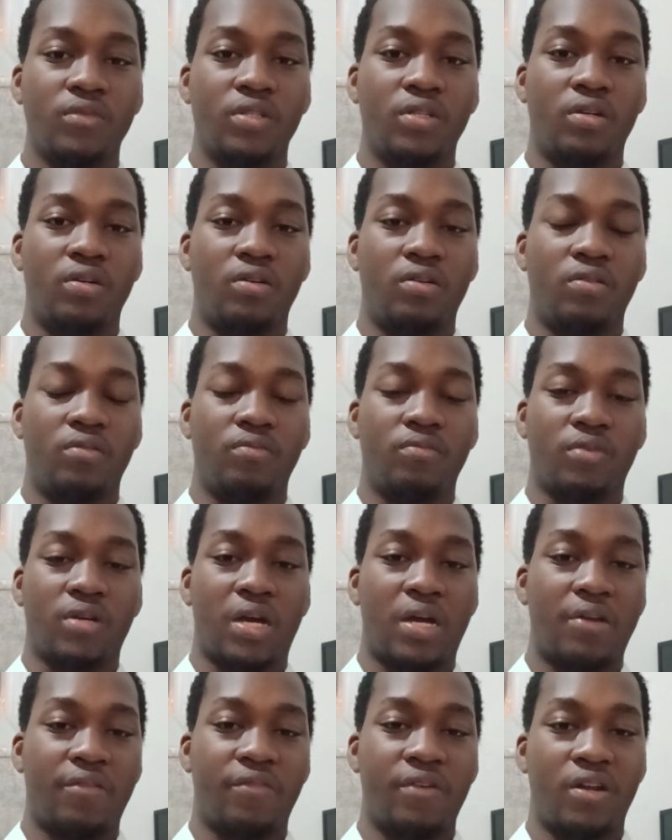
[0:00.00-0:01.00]

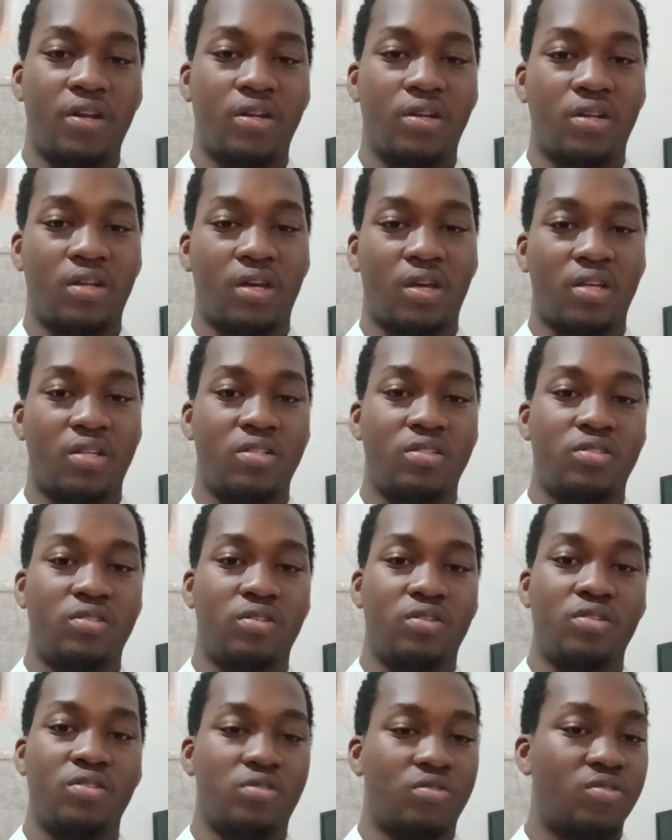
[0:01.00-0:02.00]
an organization
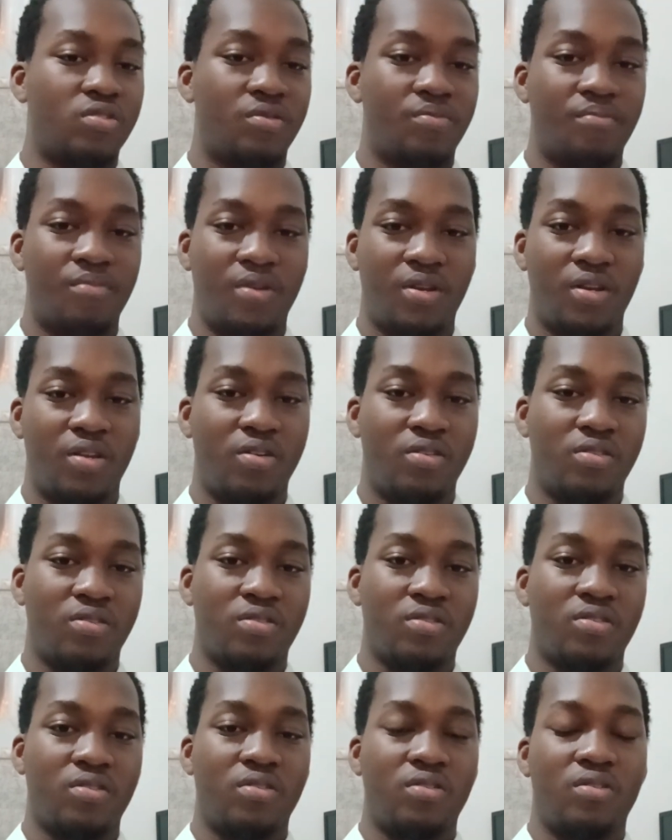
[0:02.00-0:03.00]
into the millions
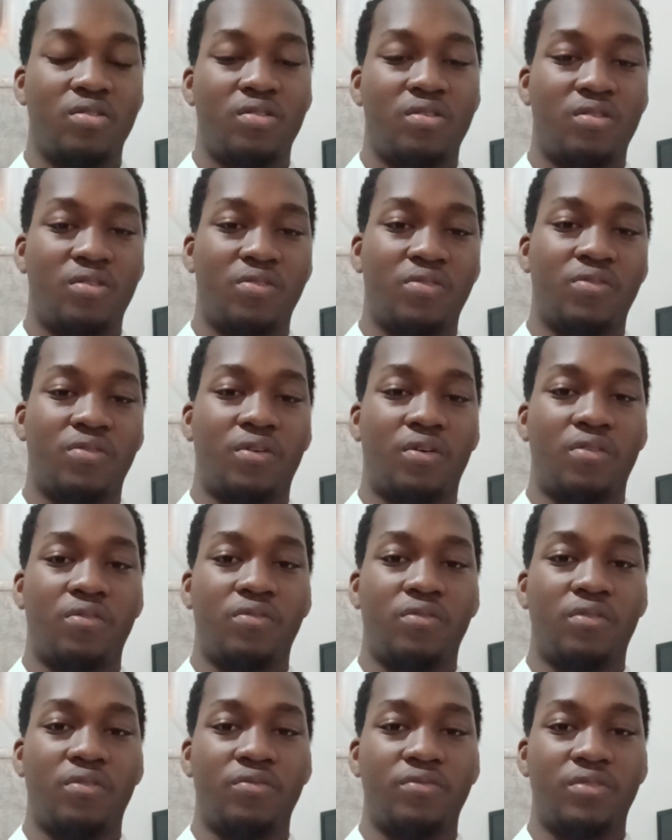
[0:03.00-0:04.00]

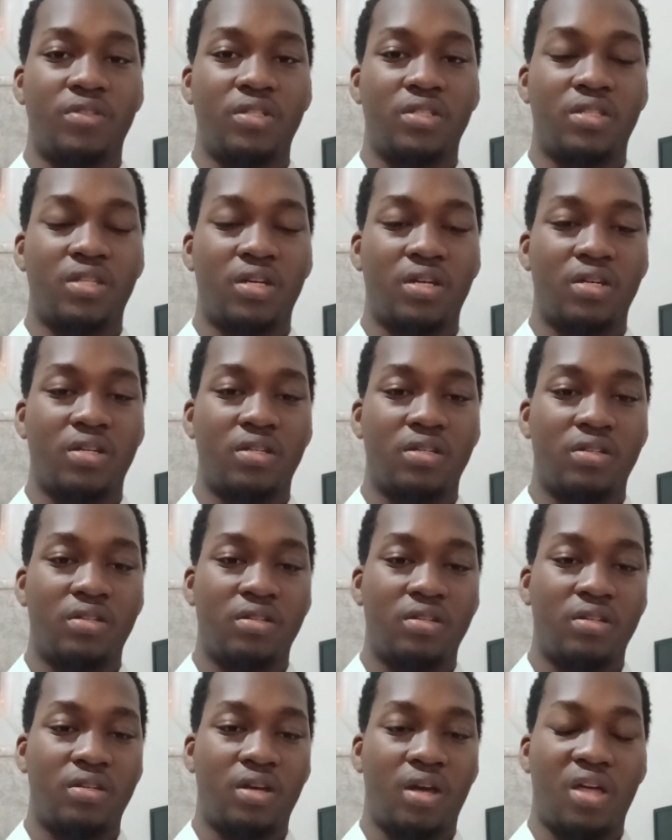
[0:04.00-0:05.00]
of data.
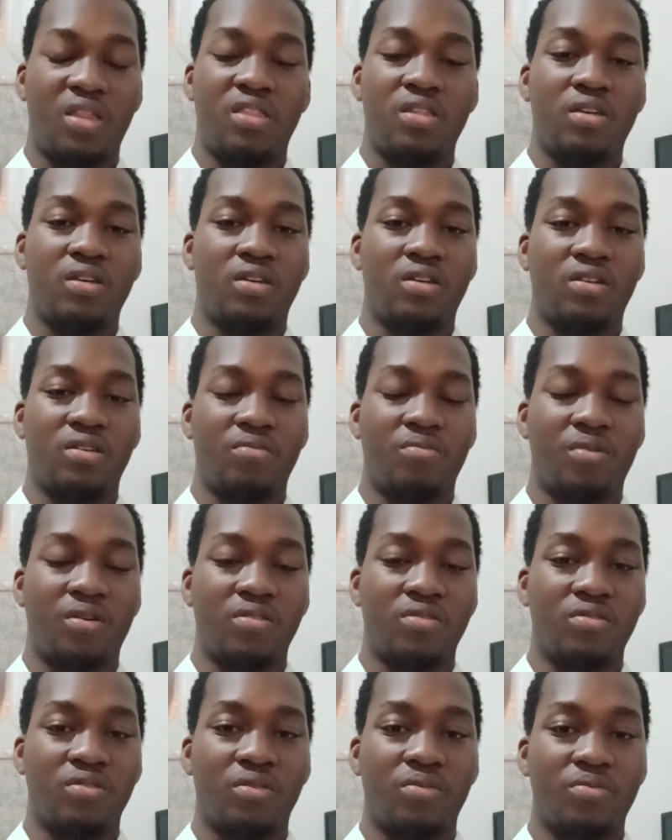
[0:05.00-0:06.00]
I think
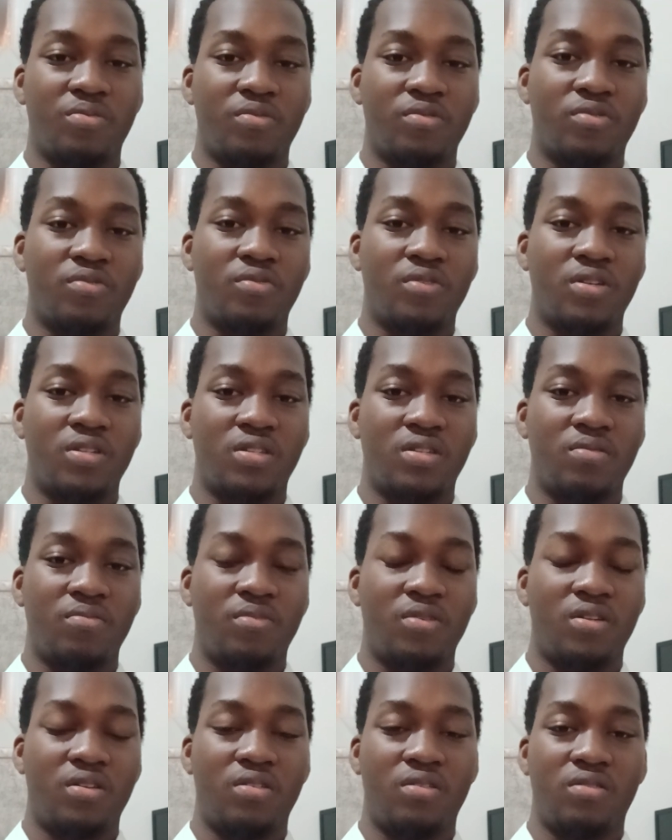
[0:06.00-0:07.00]
about up to 20
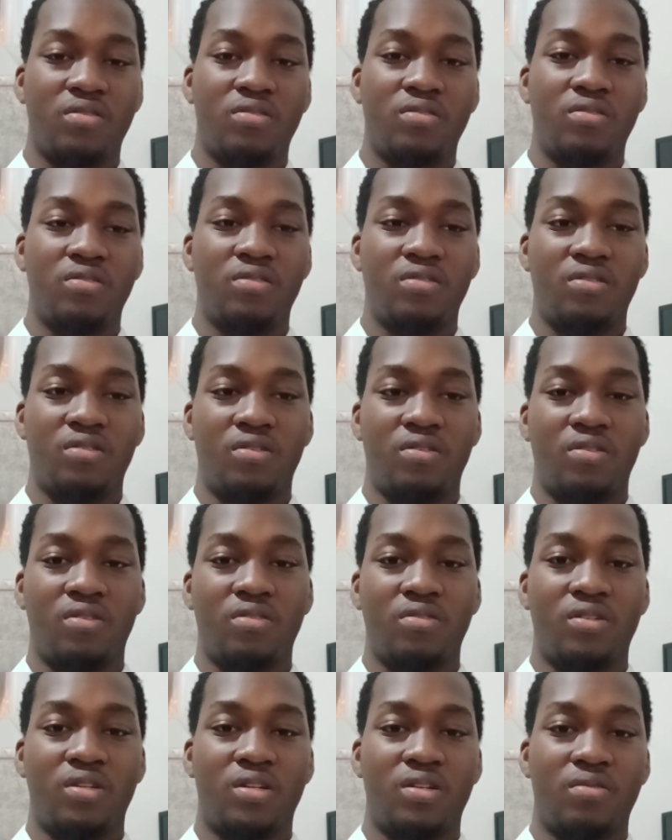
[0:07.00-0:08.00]
million or
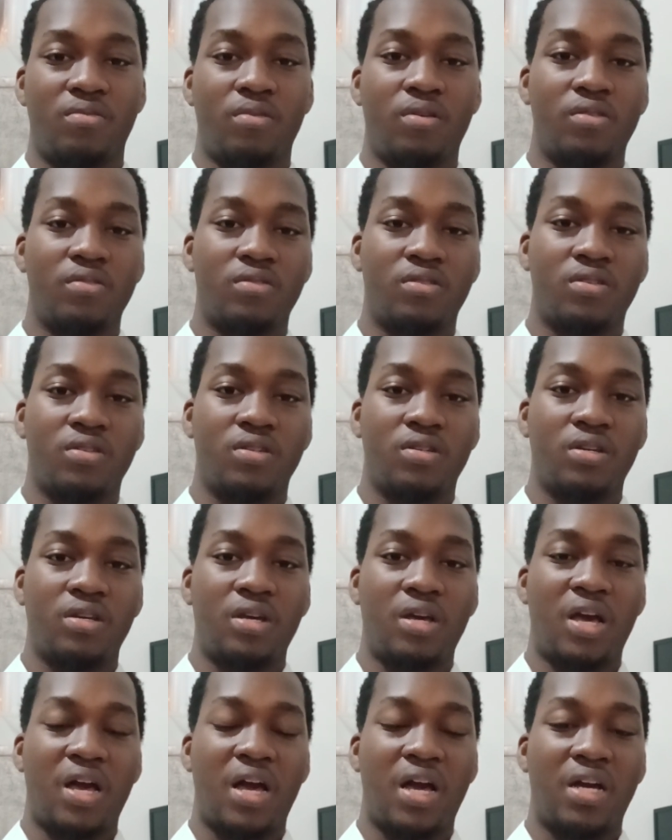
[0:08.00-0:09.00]
thereabouts,
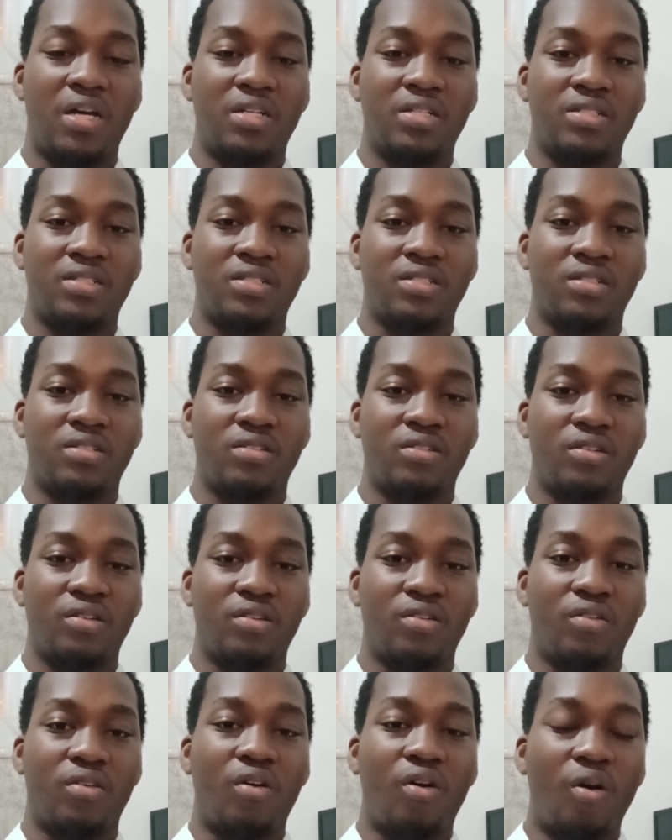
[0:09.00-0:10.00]
and
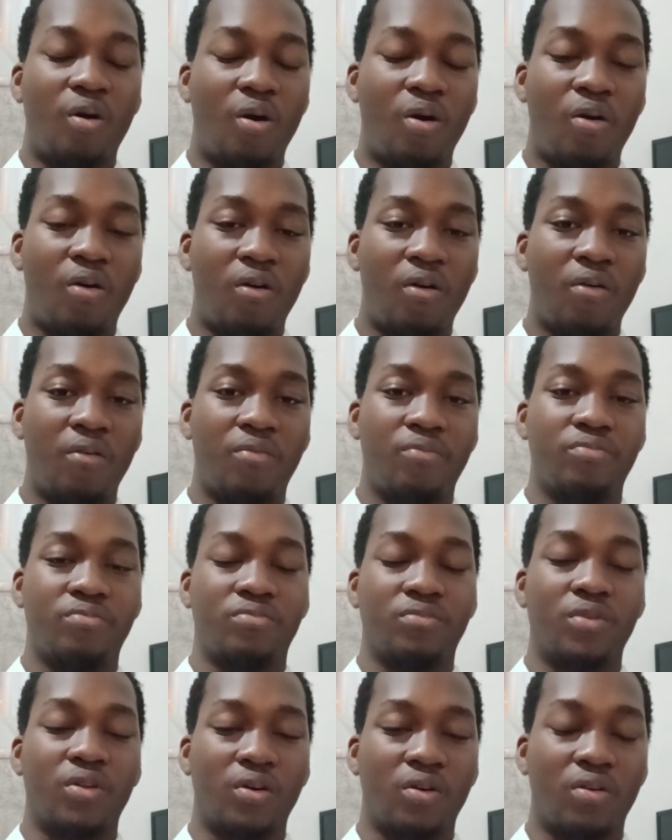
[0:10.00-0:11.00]
or
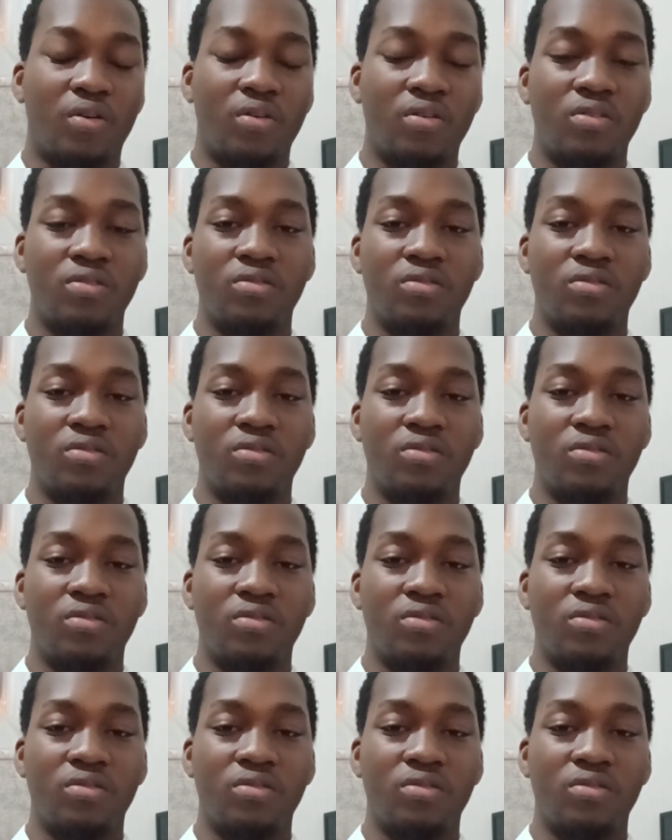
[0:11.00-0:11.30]
or